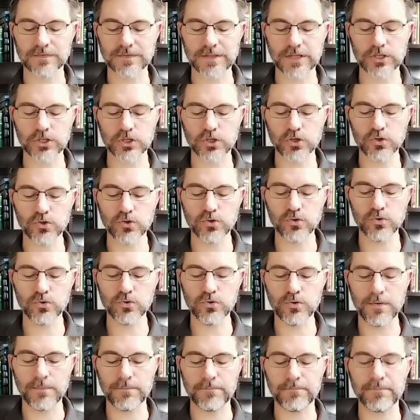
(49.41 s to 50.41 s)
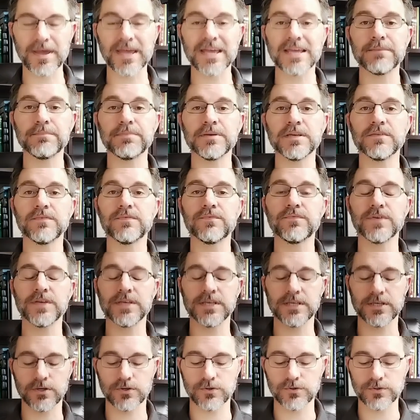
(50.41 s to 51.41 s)
that you may be
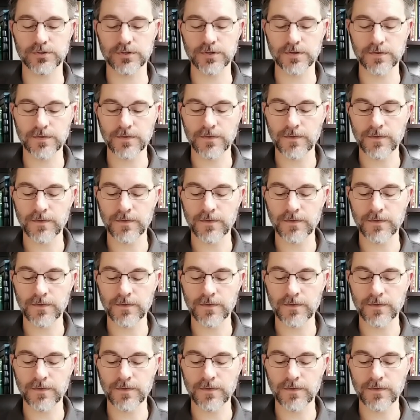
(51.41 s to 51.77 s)
feared.